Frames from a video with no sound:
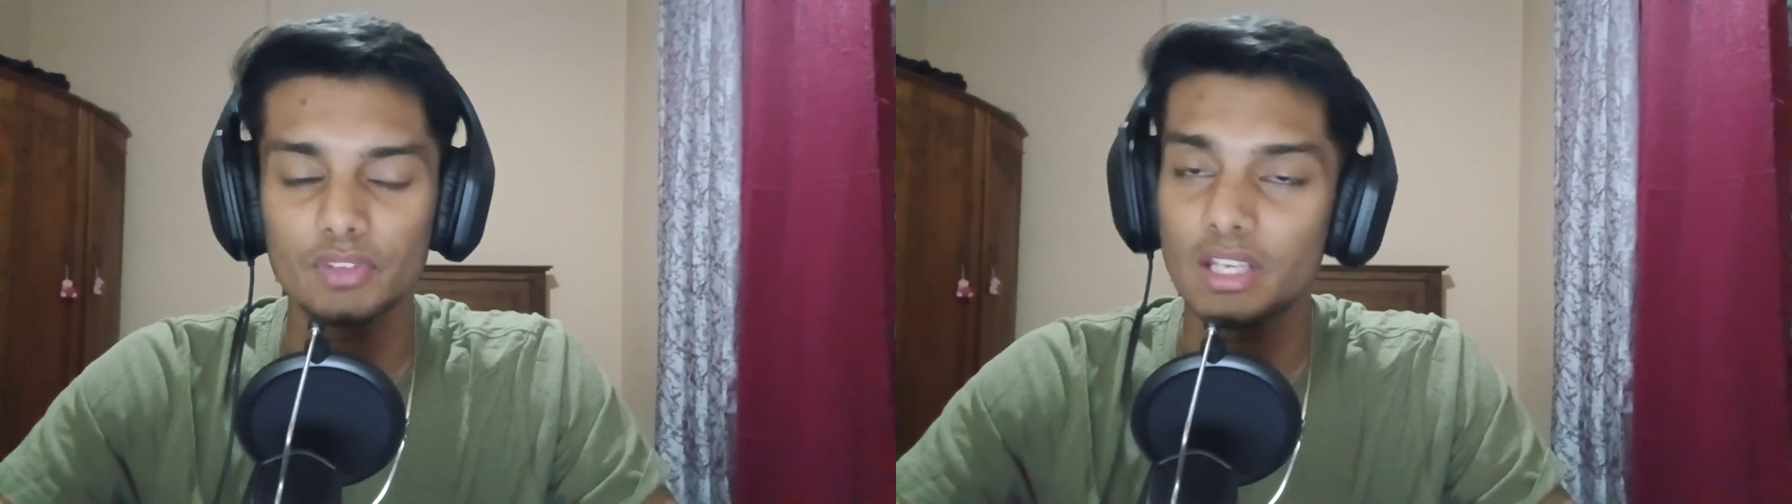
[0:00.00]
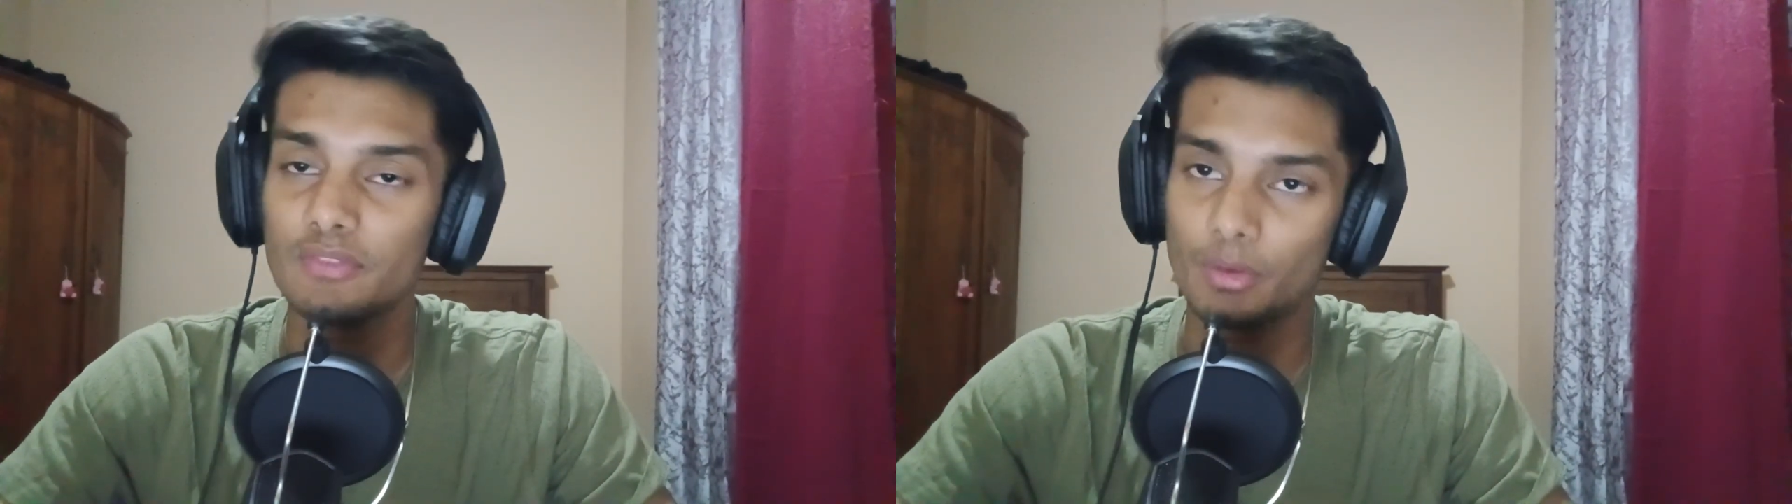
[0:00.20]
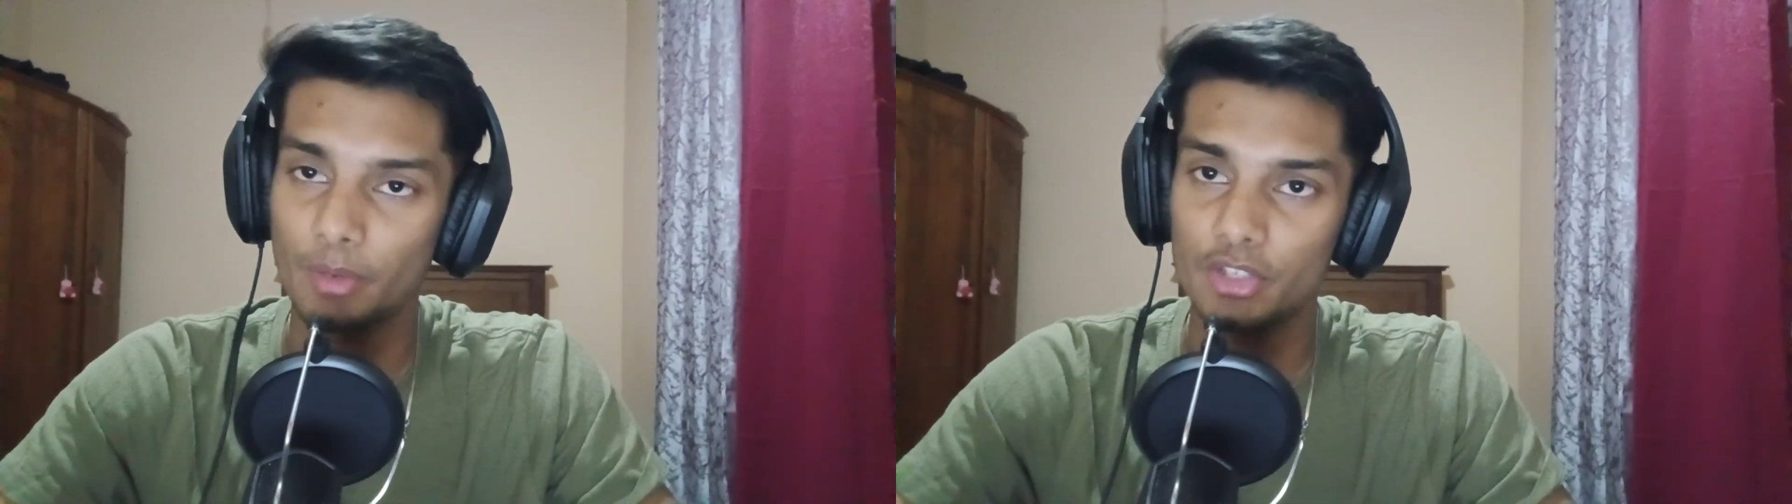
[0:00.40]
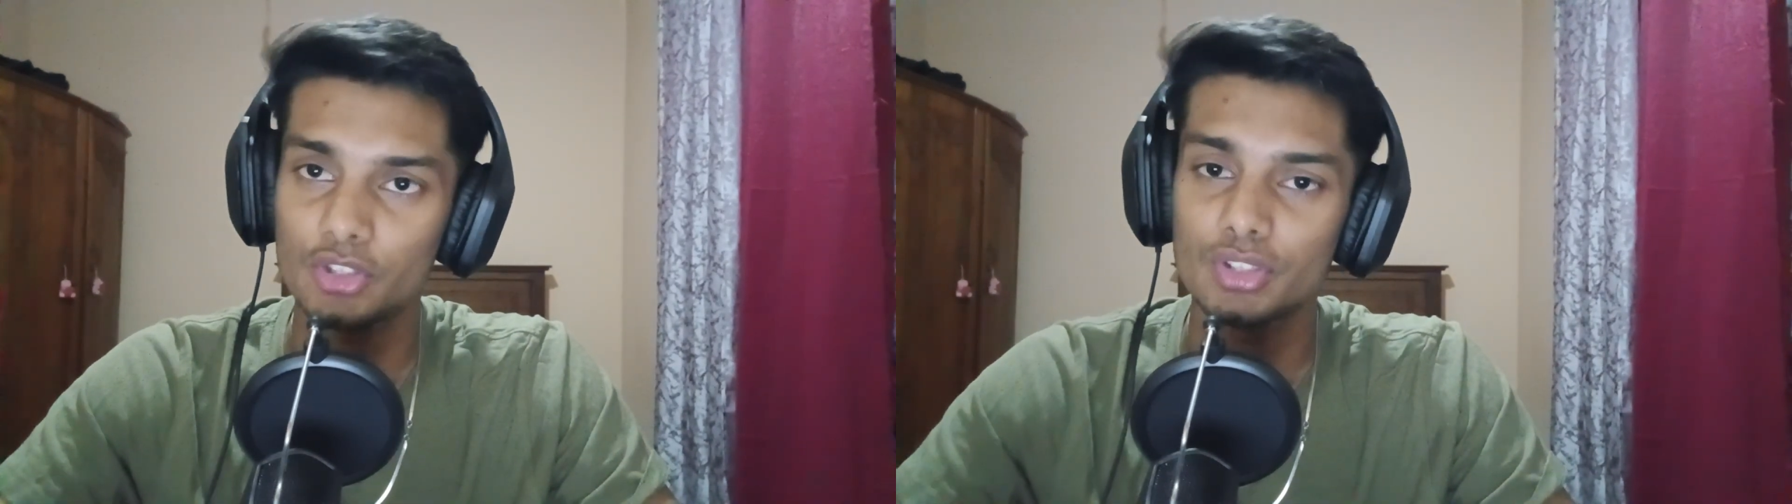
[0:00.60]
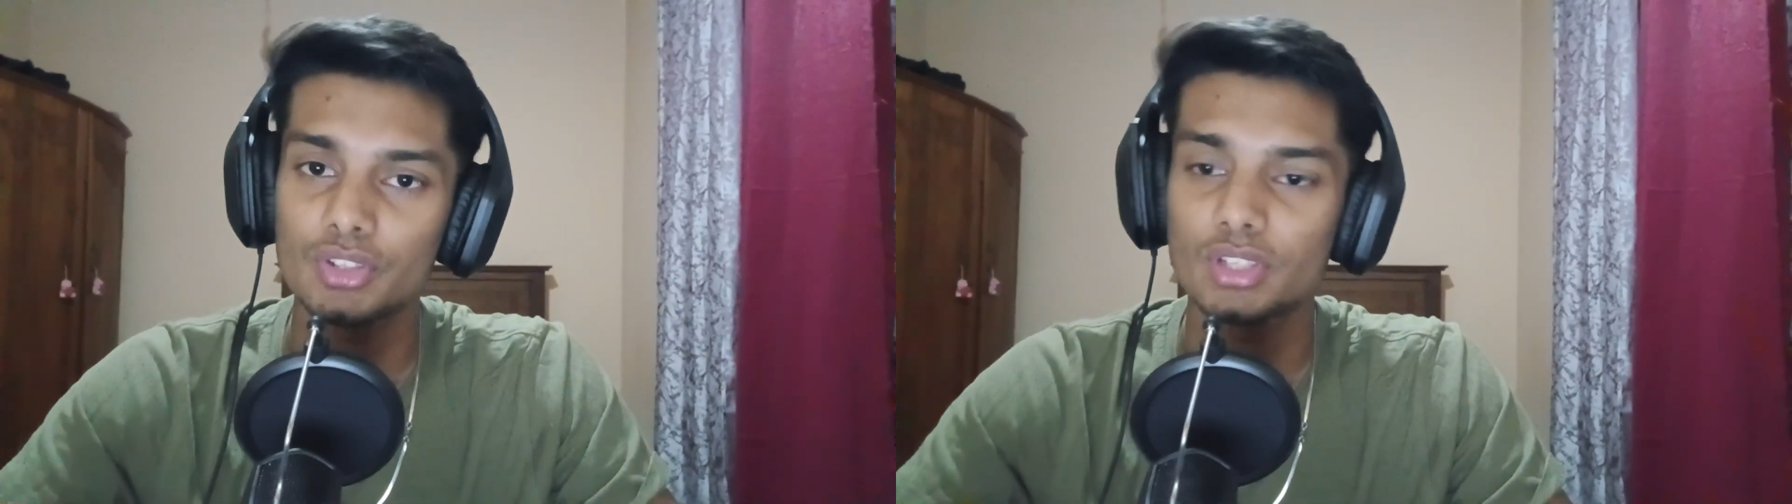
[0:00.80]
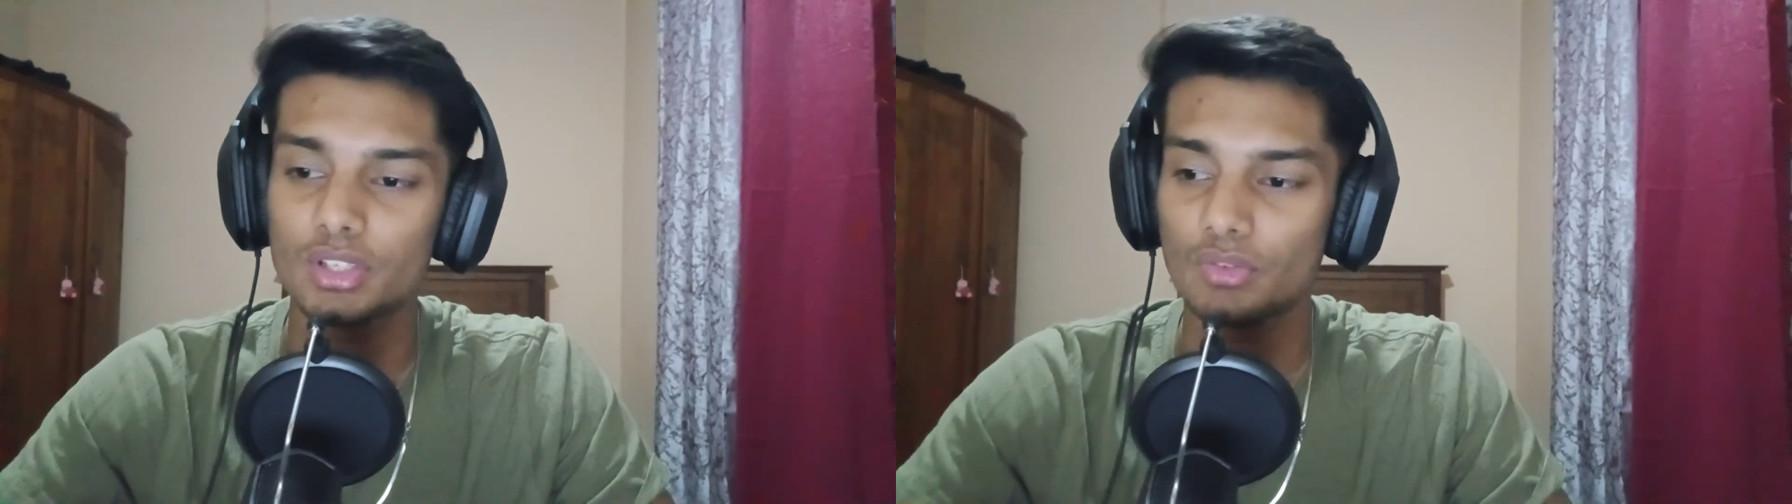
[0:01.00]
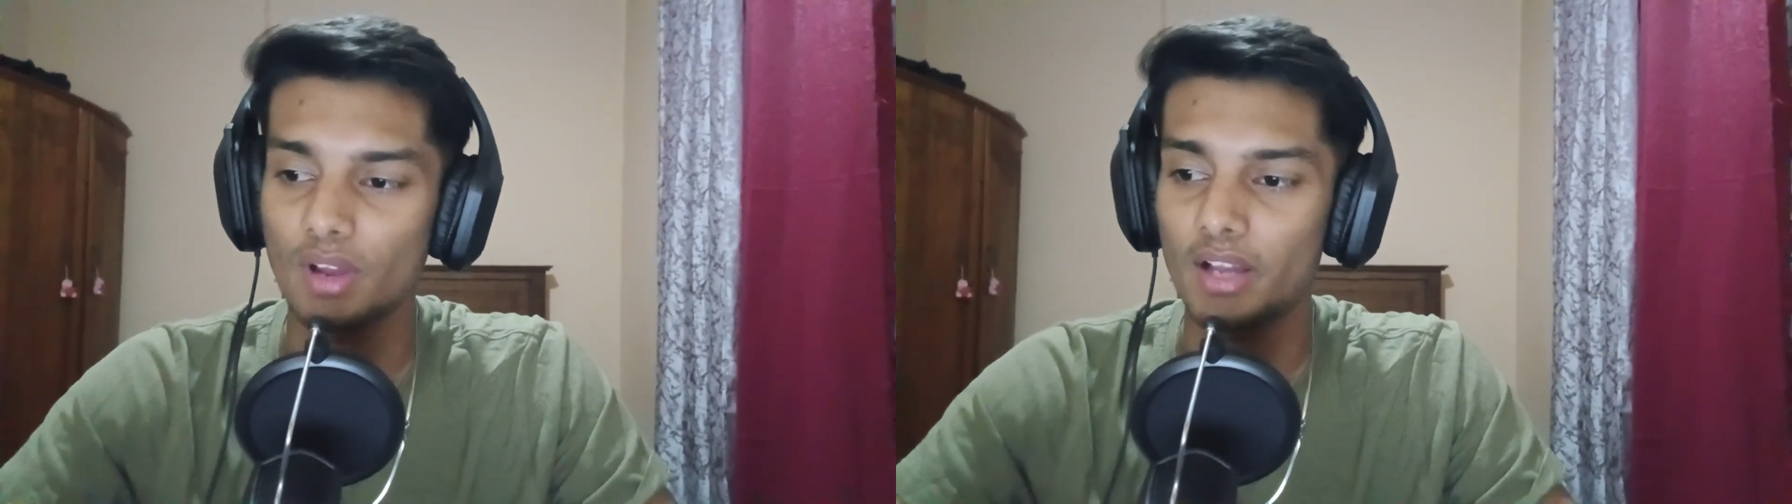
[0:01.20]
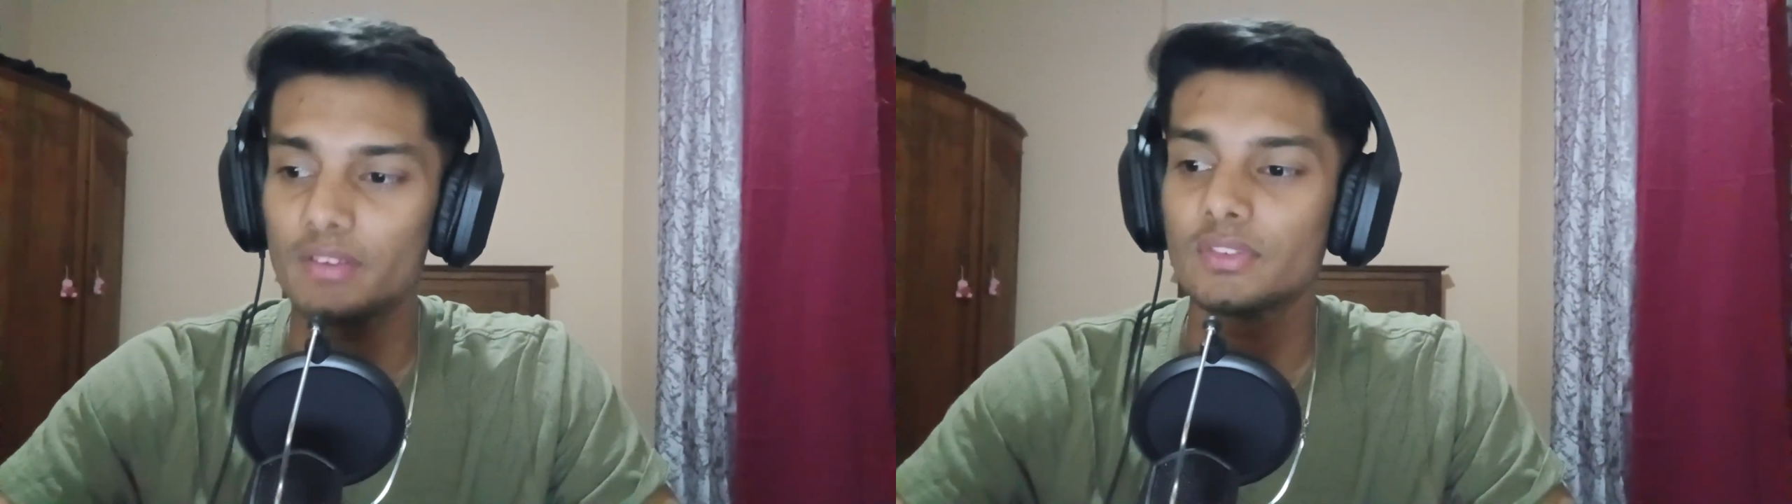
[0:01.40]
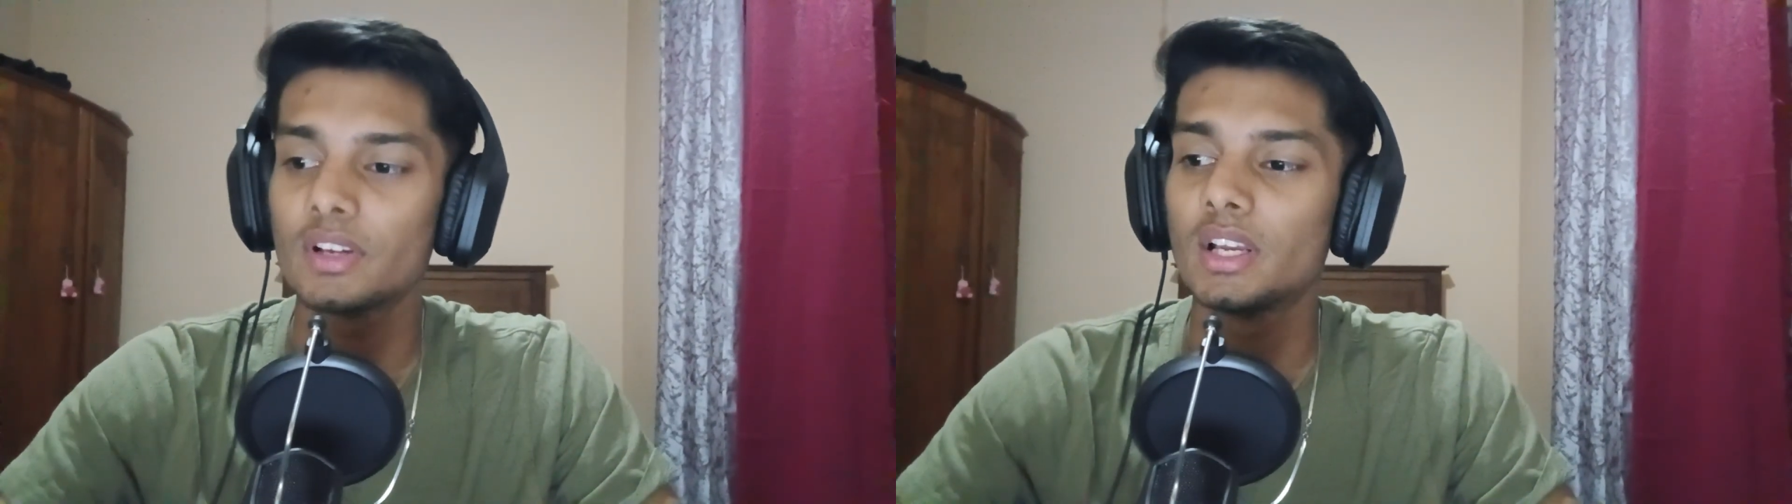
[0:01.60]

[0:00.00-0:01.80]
informations that you have.